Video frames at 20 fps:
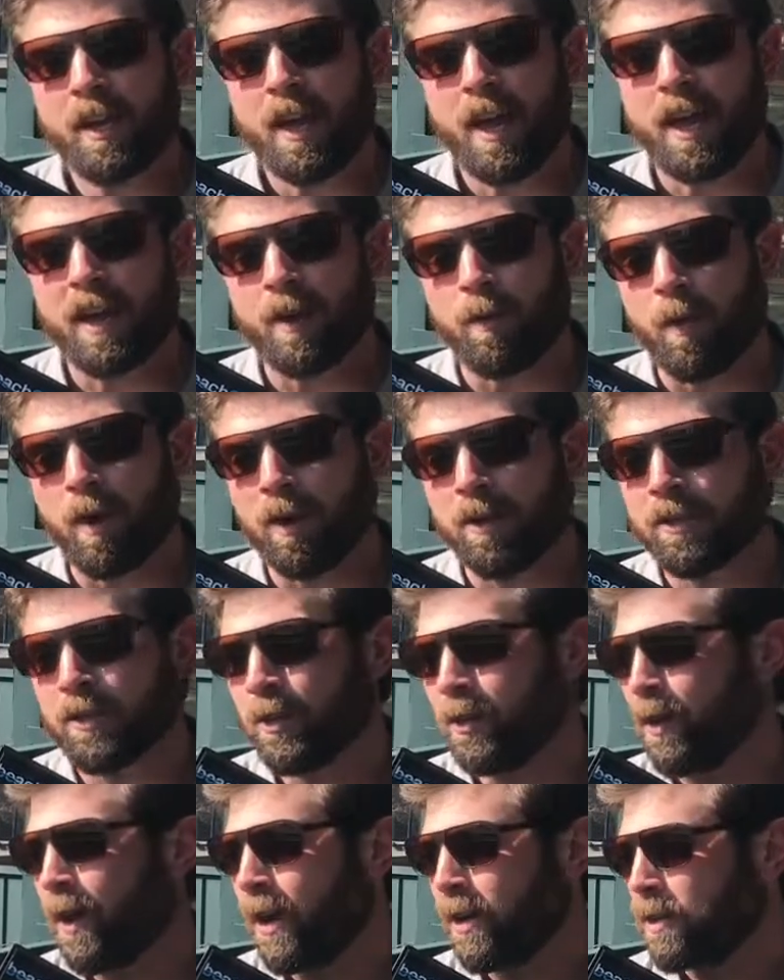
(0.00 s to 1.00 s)
anywhere
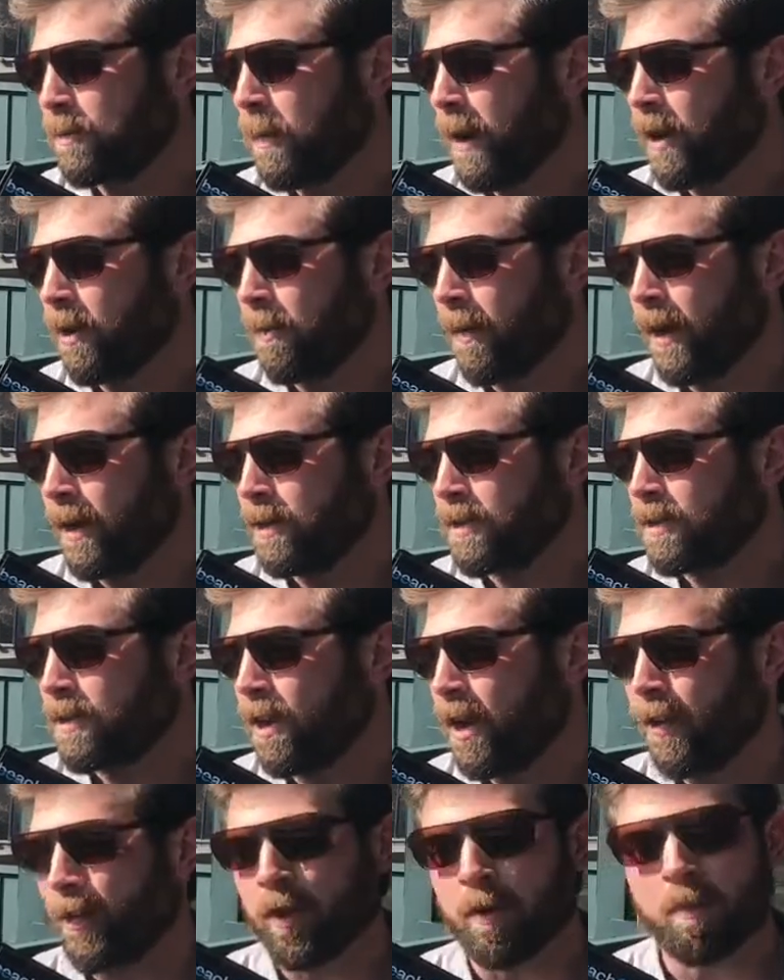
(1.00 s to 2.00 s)
to spider mites
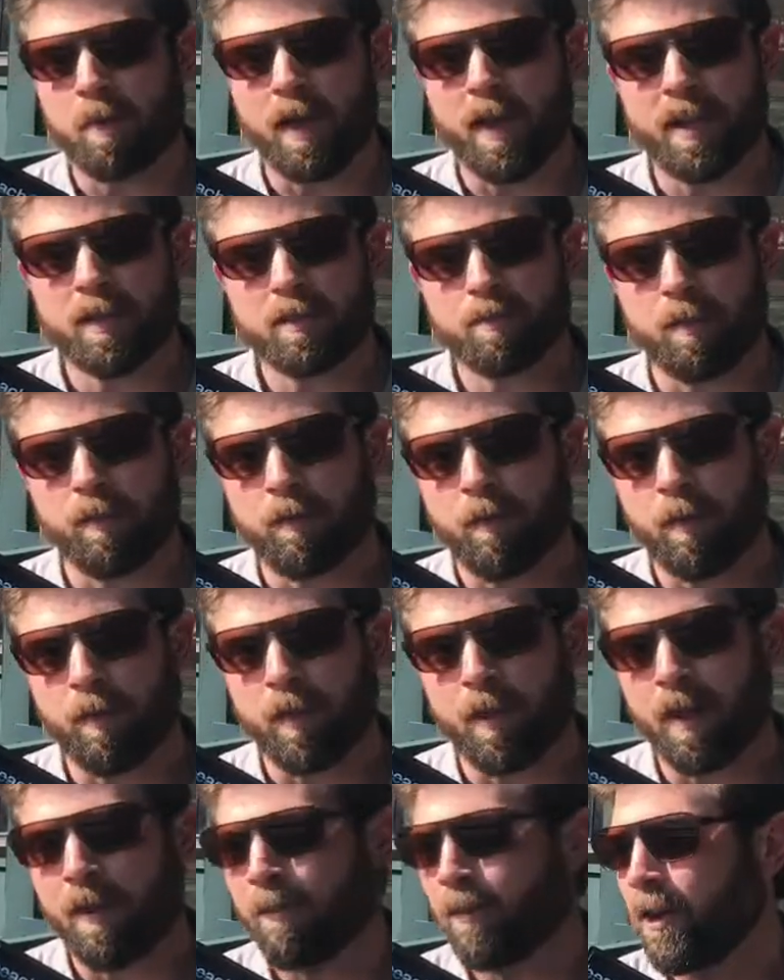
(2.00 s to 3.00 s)
on their plants before
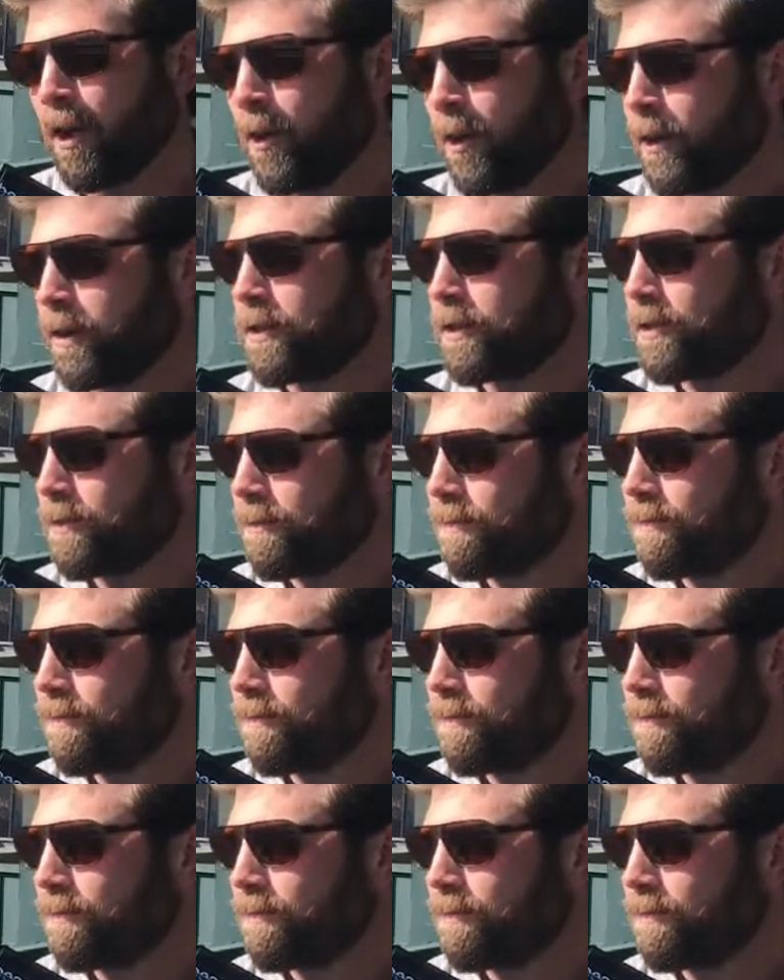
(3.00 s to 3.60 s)
they'll ever notice.